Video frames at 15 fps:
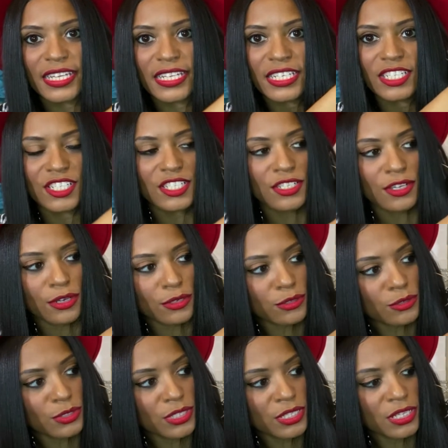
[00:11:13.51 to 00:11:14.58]
It just
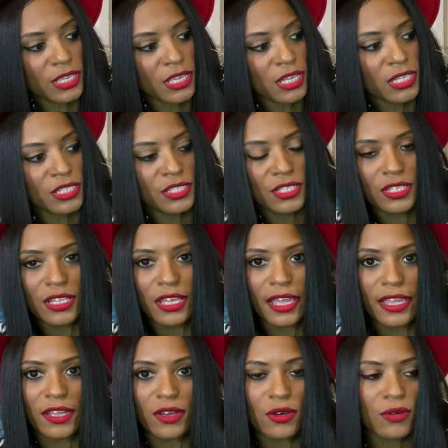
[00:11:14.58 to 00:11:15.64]
goes to the
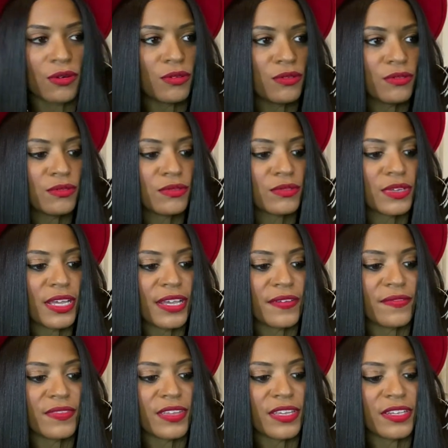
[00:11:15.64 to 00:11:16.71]
ankle.
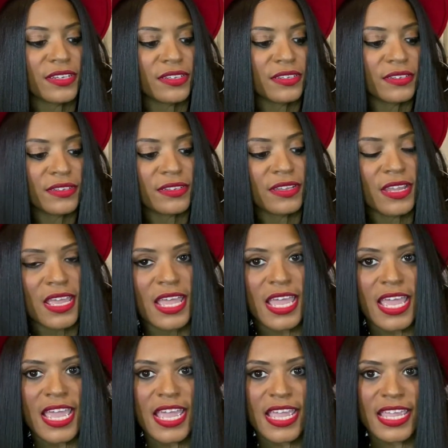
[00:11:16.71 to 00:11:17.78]
And then,
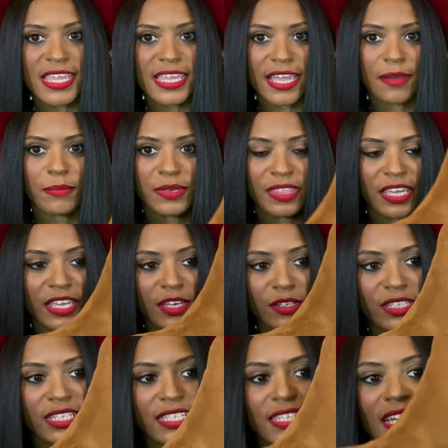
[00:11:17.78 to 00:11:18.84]
yeah. But the heel
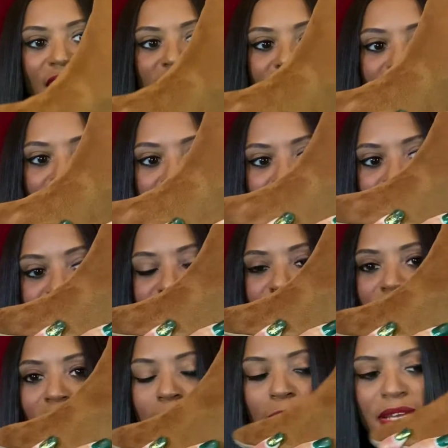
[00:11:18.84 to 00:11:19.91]
is not that high. So
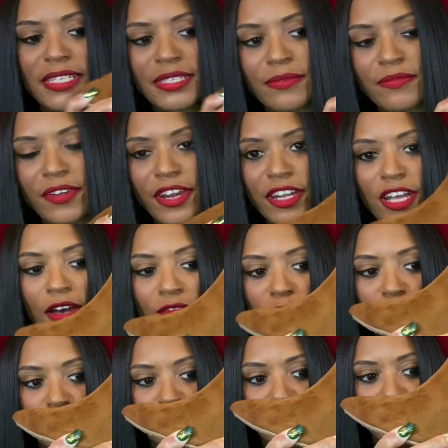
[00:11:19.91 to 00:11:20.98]
that makes them very
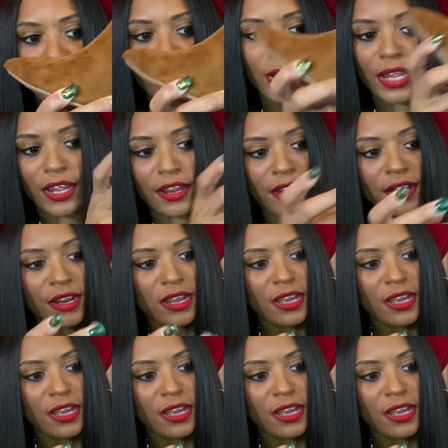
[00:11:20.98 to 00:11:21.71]
comfortable to wear.